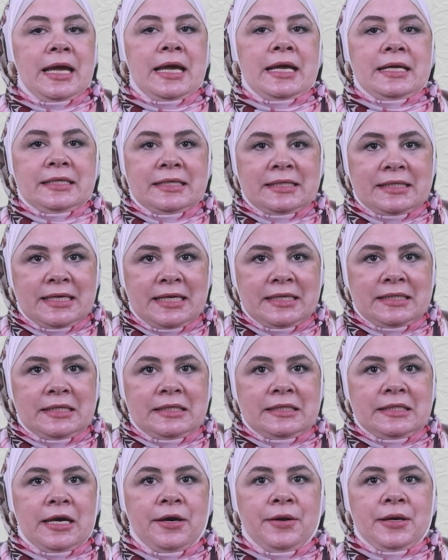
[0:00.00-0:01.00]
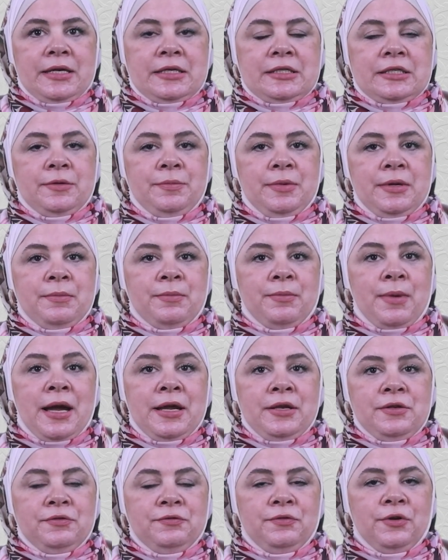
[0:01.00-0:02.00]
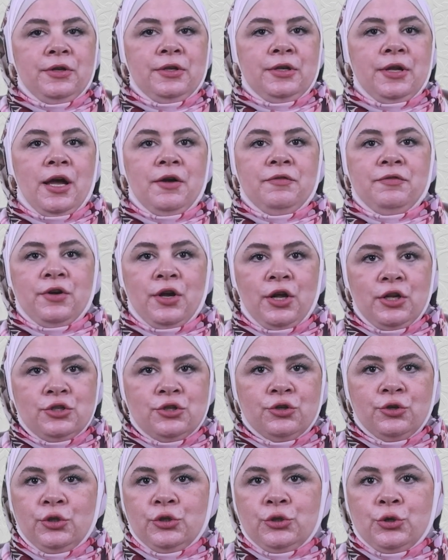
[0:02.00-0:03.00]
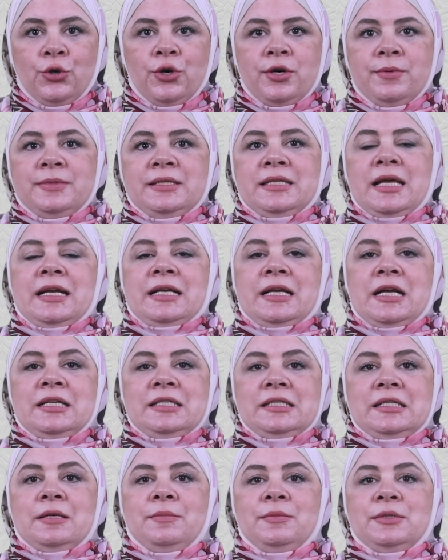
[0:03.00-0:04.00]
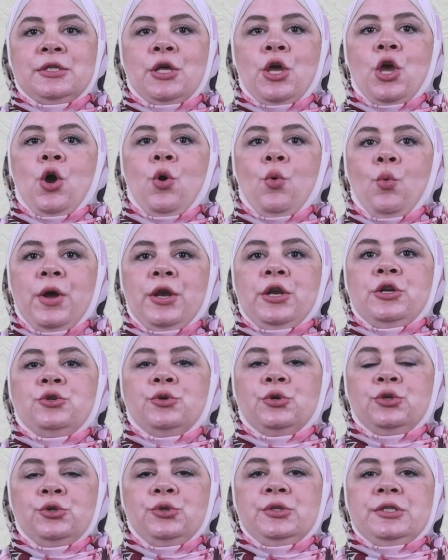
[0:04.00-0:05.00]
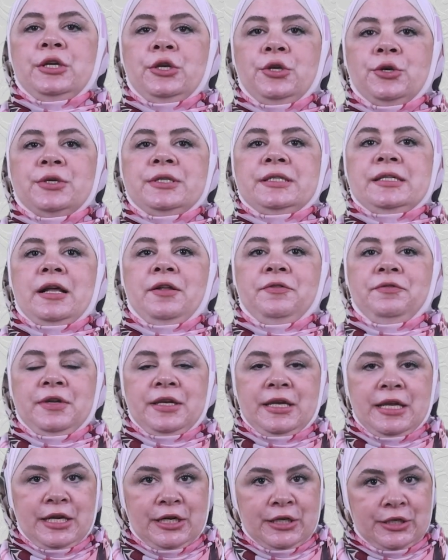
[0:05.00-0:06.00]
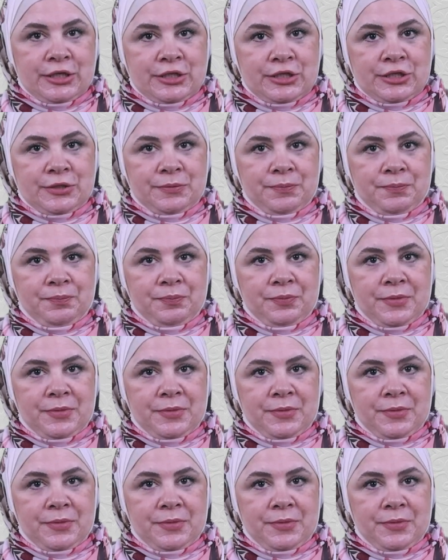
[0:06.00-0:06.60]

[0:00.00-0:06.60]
It is necessary to be mindful of cultural norms and customs when introducing yourself in English,